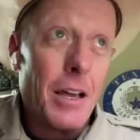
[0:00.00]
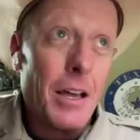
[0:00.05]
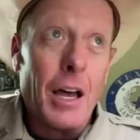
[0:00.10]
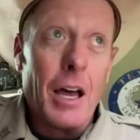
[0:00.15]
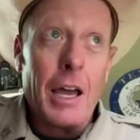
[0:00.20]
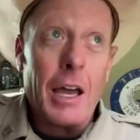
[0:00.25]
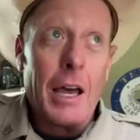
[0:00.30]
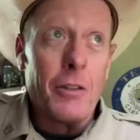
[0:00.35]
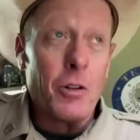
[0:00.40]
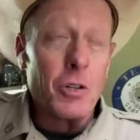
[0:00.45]

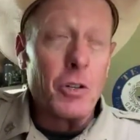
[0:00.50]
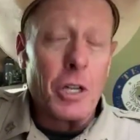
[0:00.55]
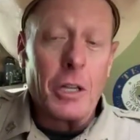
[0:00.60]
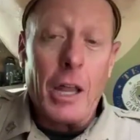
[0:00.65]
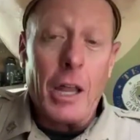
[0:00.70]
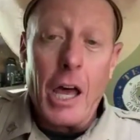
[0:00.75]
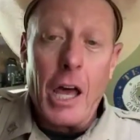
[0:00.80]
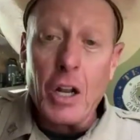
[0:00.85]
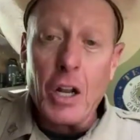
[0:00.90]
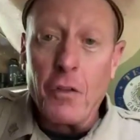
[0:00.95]
uh, uh, there's a
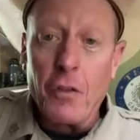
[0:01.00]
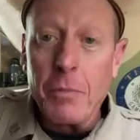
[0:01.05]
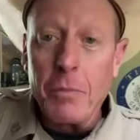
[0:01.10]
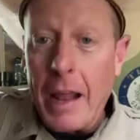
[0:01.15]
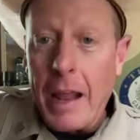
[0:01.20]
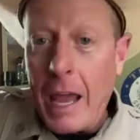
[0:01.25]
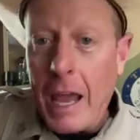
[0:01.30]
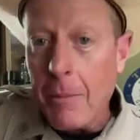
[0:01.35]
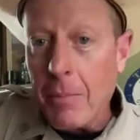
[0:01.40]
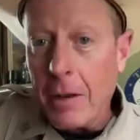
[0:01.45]
lot of them
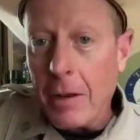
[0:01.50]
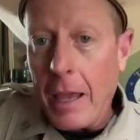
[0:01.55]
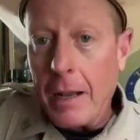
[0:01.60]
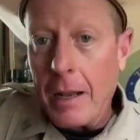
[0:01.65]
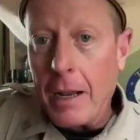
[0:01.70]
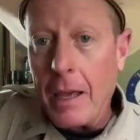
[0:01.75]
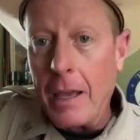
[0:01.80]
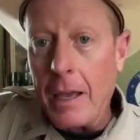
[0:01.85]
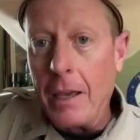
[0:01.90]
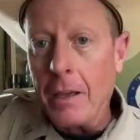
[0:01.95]
that happen
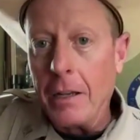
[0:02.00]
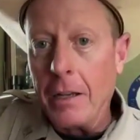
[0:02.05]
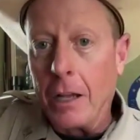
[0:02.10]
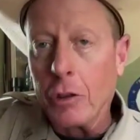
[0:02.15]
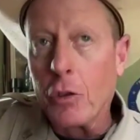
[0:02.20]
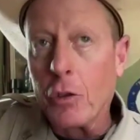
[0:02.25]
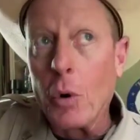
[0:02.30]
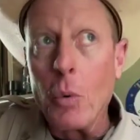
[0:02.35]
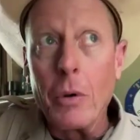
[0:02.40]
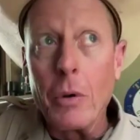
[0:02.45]
at uh,
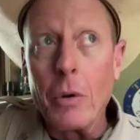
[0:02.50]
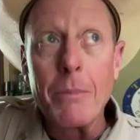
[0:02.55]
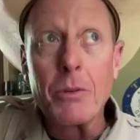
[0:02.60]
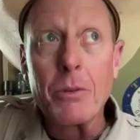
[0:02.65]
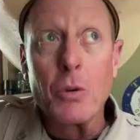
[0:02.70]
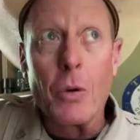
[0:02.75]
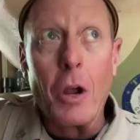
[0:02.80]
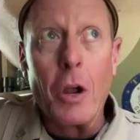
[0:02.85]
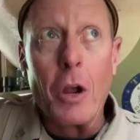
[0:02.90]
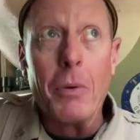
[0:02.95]
not to throw
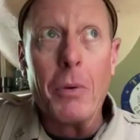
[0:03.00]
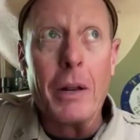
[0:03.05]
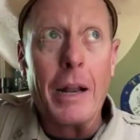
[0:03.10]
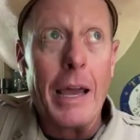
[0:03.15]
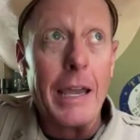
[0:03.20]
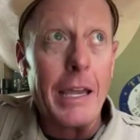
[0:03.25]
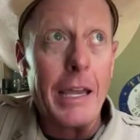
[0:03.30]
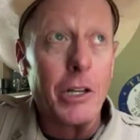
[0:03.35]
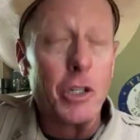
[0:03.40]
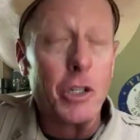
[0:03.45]
names around but
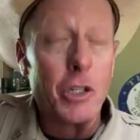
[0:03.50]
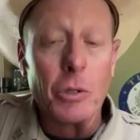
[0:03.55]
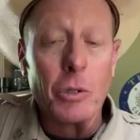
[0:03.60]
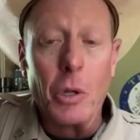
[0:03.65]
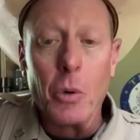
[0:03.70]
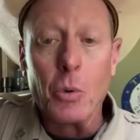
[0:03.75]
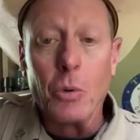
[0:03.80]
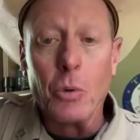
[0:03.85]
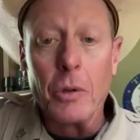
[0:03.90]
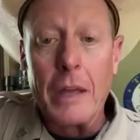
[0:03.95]
hey at your
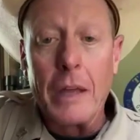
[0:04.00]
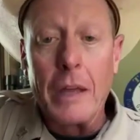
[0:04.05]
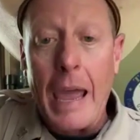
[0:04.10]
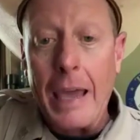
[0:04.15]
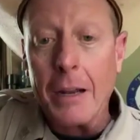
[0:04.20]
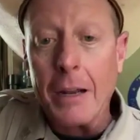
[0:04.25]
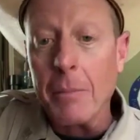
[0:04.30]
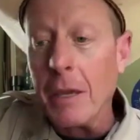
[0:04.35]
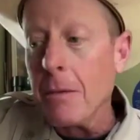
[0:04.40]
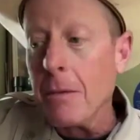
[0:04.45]
local
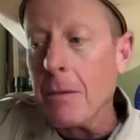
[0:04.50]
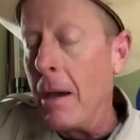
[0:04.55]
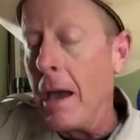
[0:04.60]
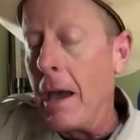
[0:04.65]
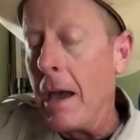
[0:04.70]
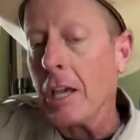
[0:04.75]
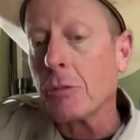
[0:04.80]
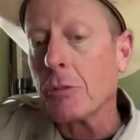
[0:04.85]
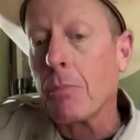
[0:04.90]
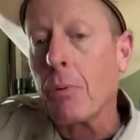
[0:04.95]
academy
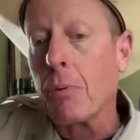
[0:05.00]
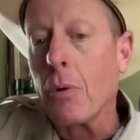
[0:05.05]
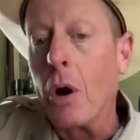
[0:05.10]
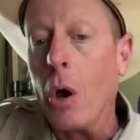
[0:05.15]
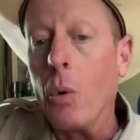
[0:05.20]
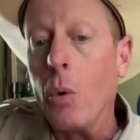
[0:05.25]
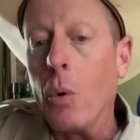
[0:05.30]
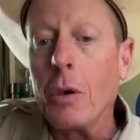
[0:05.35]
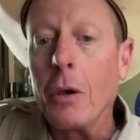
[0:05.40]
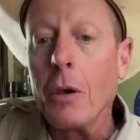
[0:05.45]
bass
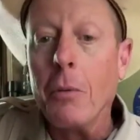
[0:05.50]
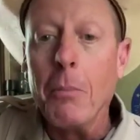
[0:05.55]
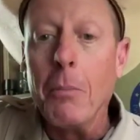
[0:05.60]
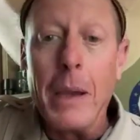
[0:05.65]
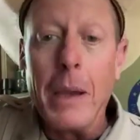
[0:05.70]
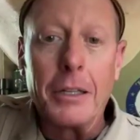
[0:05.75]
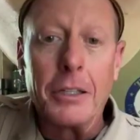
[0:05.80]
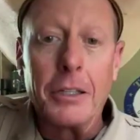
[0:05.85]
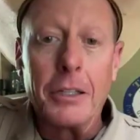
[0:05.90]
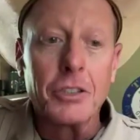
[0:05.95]
pro
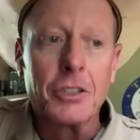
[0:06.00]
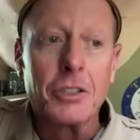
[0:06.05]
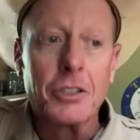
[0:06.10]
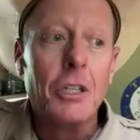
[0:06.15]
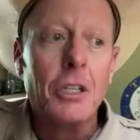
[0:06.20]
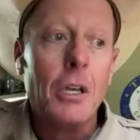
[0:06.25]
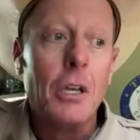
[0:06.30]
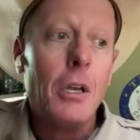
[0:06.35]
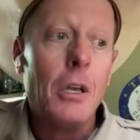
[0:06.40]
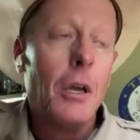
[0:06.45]

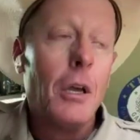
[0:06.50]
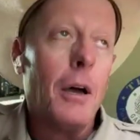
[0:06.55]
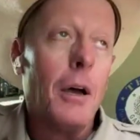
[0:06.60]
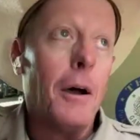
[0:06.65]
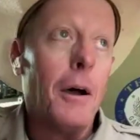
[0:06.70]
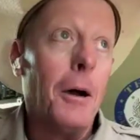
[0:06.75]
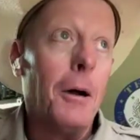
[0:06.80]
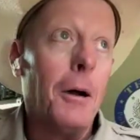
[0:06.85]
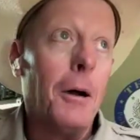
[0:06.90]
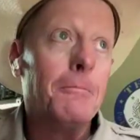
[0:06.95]
cabela's
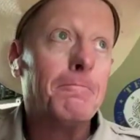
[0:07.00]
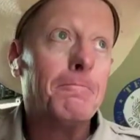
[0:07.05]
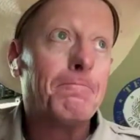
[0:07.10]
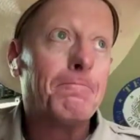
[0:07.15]
uh,